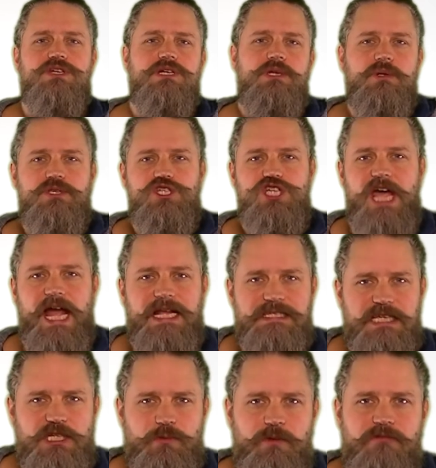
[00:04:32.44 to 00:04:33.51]
a good chance
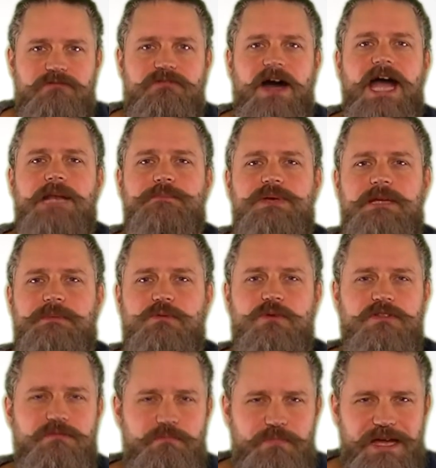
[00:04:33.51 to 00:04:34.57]
that you will find people
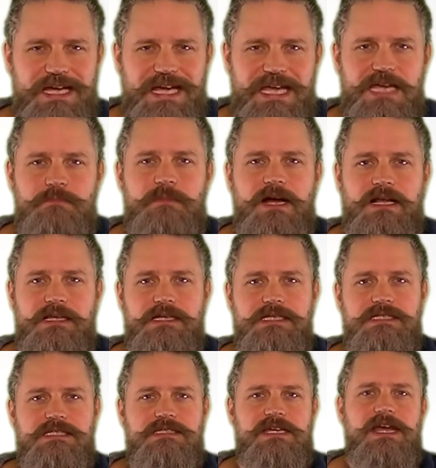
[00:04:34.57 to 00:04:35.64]
with big email
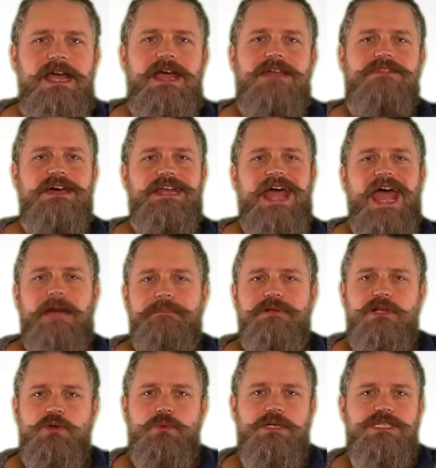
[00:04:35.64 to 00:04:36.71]
lists that
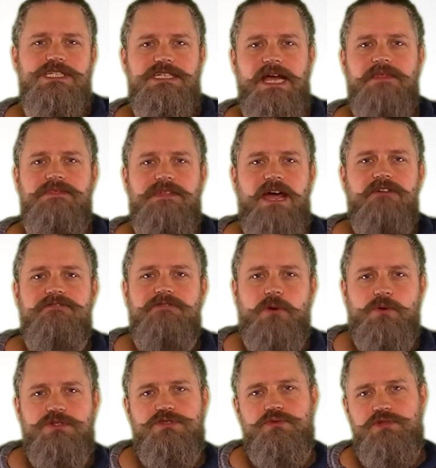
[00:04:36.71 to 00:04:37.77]
happily will send their
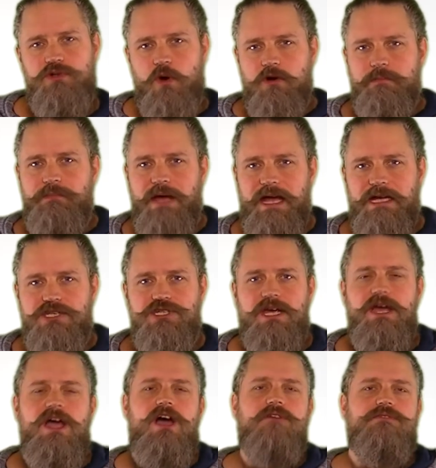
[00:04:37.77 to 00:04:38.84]
folks to your page
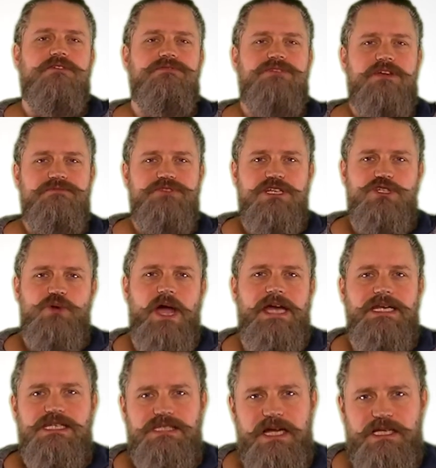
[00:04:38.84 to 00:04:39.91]
for 50 to
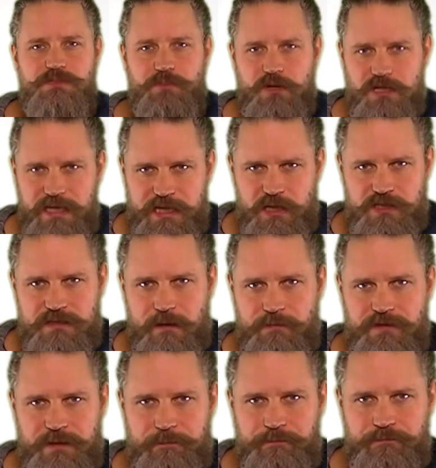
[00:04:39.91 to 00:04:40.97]
80 cents per click or something.